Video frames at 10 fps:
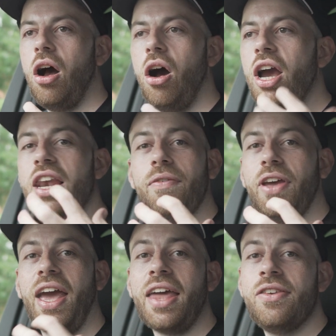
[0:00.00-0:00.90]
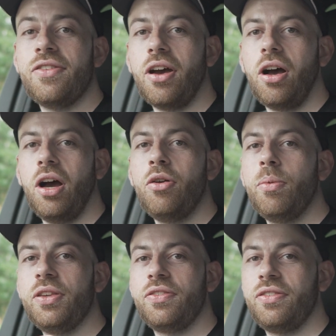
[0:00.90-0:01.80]
I love it. And I
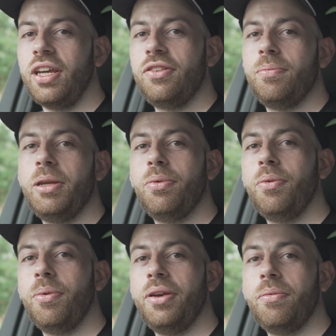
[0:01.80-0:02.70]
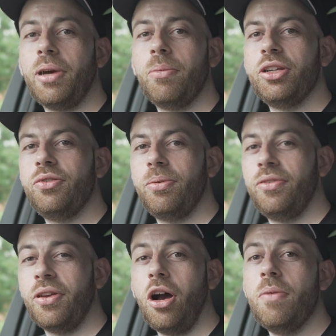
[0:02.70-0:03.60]
always say to people about my
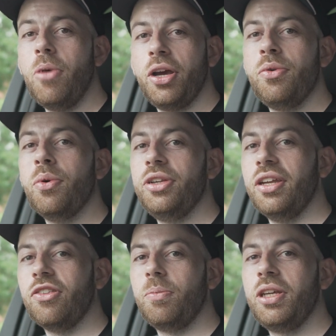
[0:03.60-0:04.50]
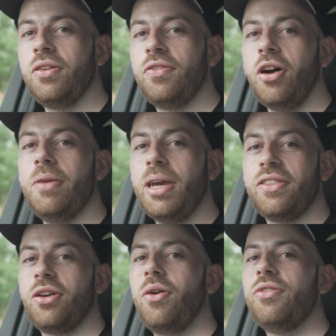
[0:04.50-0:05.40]
YouTubers that I'm my own audience because I make
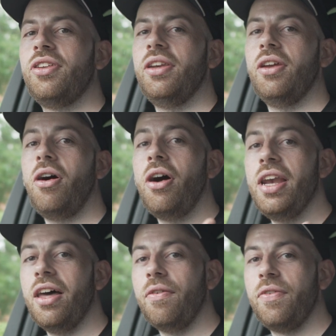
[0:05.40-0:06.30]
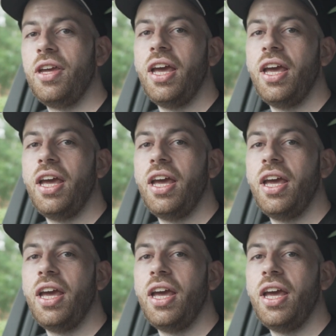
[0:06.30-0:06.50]
the content that I love.